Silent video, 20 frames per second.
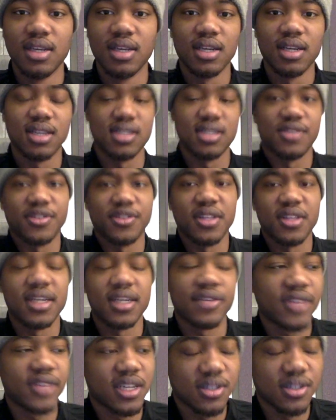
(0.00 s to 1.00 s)
Because I feel like
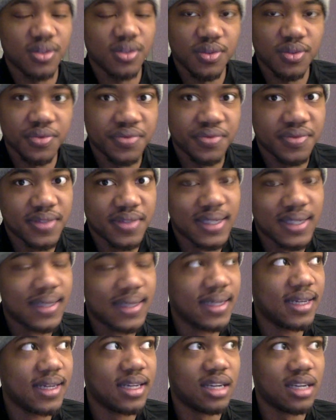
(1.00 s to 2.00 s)
if I could do
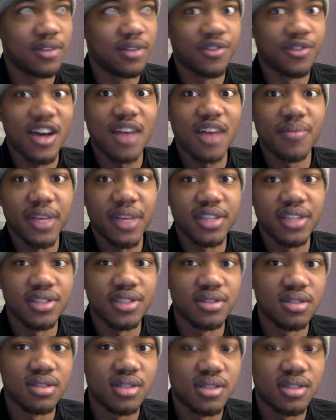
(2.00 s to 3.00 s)
like 5
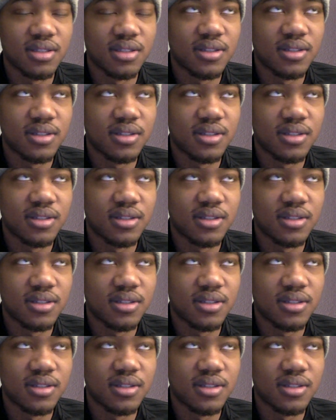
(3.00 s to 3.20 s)
majors,